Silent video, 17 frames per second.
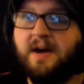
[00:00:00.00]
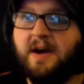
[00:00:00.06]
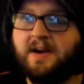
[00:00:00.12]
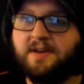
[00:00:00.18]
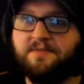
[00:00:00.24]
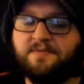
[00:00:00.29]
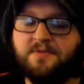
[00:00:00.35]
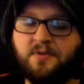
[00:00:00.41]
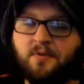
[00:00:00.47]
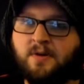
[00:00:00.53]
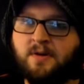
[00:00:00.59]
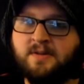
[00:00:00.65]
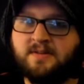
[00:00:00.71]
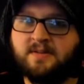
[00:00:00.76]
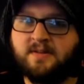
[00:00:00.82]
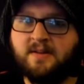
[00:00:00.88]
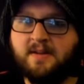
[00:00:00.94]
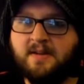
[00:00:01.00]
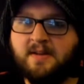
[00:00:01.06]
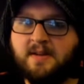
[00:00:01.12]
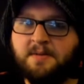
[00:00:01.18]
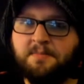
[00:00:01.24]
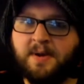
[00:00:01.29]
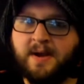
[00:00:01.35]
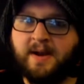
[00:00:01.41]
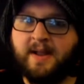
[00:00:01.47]
octave chords,
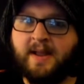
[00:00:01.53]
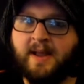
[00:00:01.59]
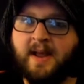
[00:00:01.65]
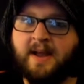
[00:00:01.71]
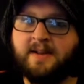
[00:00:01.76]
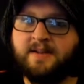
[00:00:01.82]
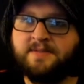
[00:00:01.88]
might I add.